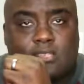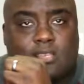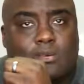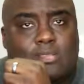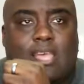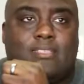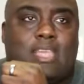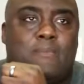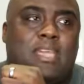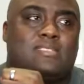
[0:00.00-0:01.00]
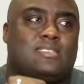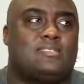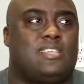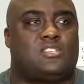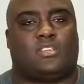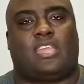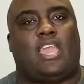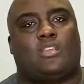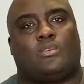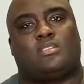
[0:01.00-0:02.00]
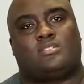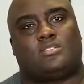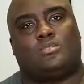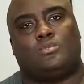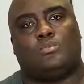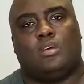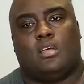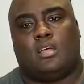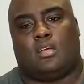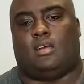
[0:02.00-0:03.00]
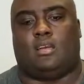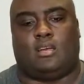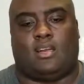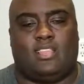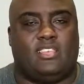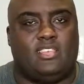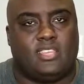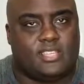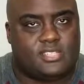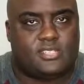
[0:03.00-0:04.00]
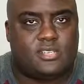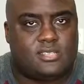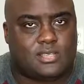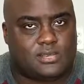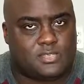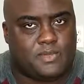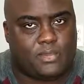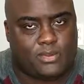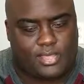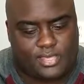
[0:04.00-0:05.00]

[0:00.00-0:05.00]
So that makes sense that you're catering to a niche, so to speak, right?